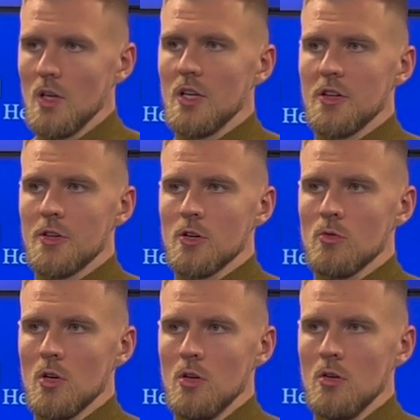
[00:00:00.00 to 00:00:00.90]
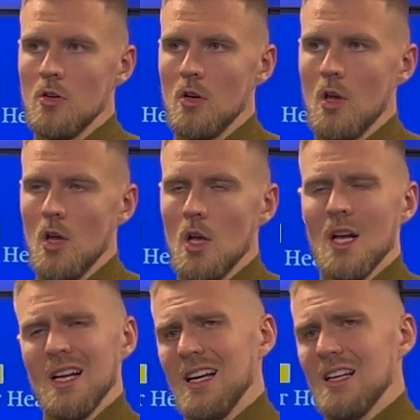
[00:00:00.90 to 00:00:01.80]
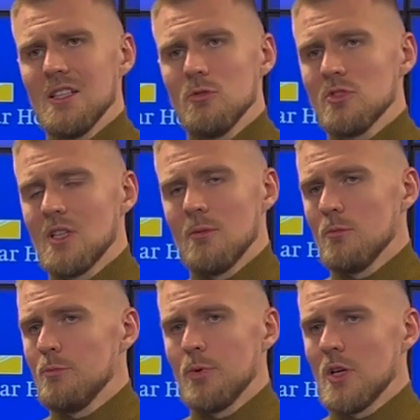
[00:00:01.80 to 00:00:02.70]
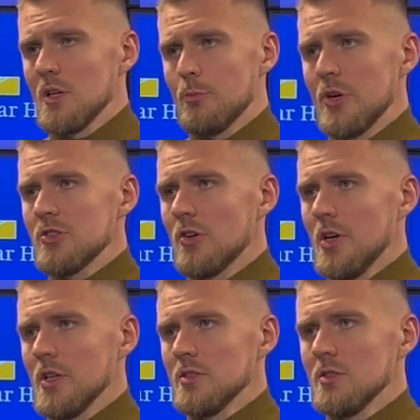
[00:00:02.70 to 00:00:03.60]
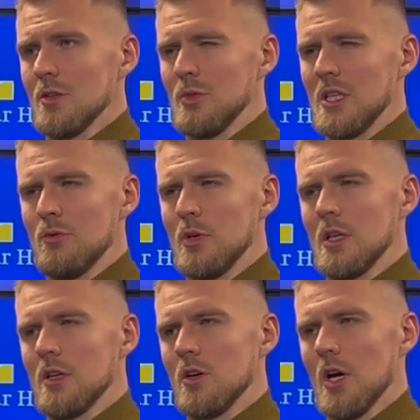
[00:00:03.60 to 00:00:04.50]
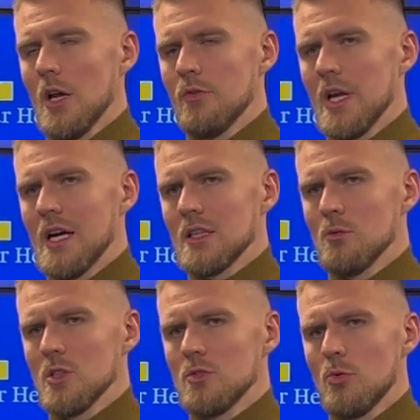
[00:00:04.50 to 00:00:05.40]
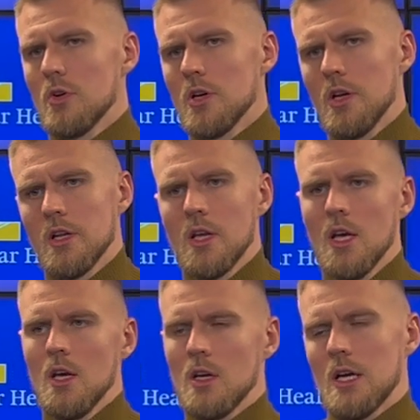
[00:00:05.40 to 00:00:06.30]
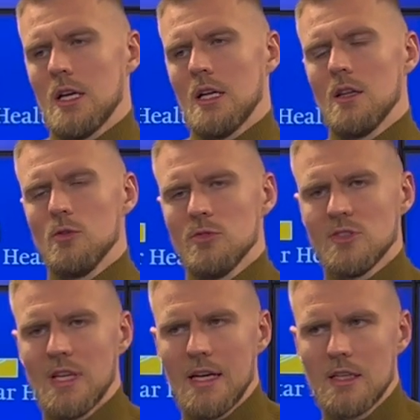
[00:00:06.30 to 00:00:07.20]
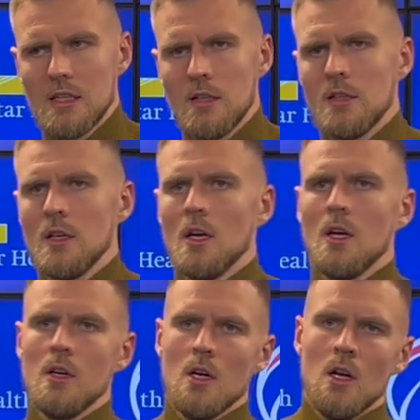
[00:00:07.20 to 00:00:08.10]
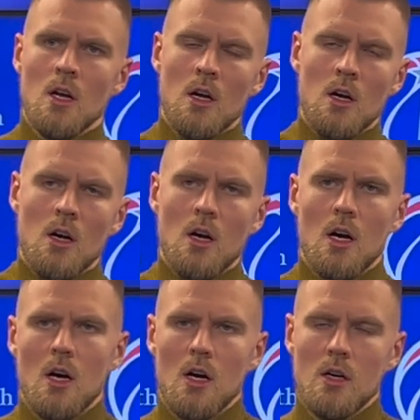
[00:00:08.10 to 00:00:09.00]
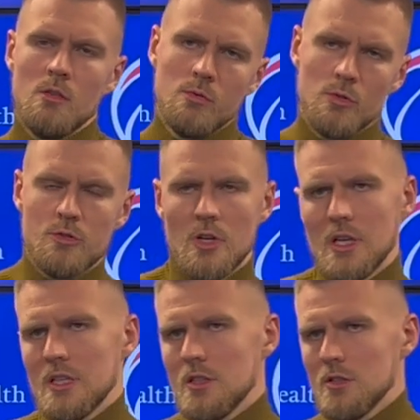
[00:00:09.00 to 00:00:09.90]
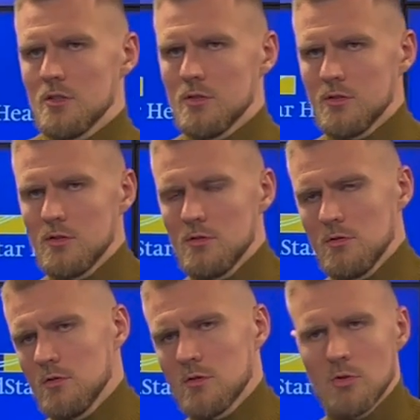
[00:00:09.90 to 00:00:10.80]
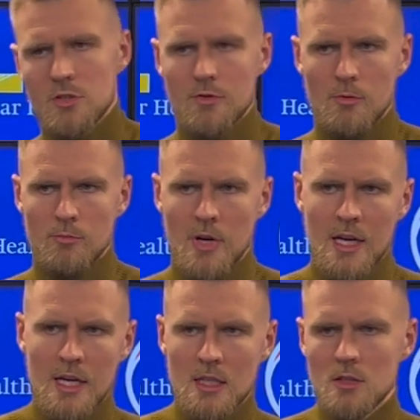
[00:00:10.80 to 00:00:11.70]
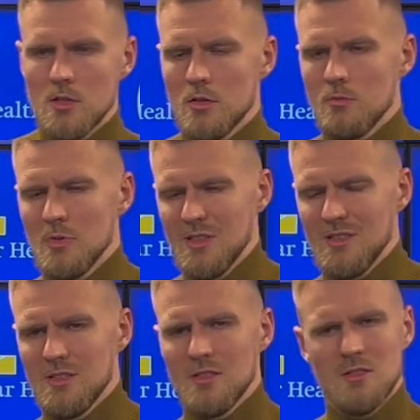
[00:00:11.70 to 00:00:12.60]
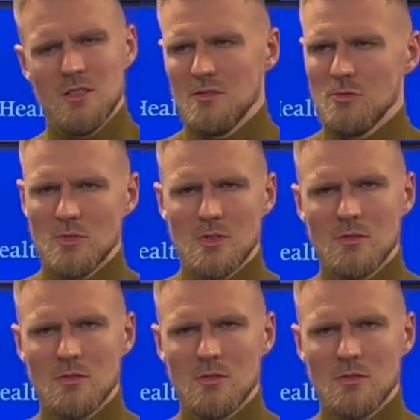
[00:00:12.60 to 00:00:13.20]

In the third quarter? Correct. Uh, it was them putting the pressure on us. We didn't really know how to react and what to run, and kind of got a little stagnant. Uh, we were trying to get this switch for Brad, but you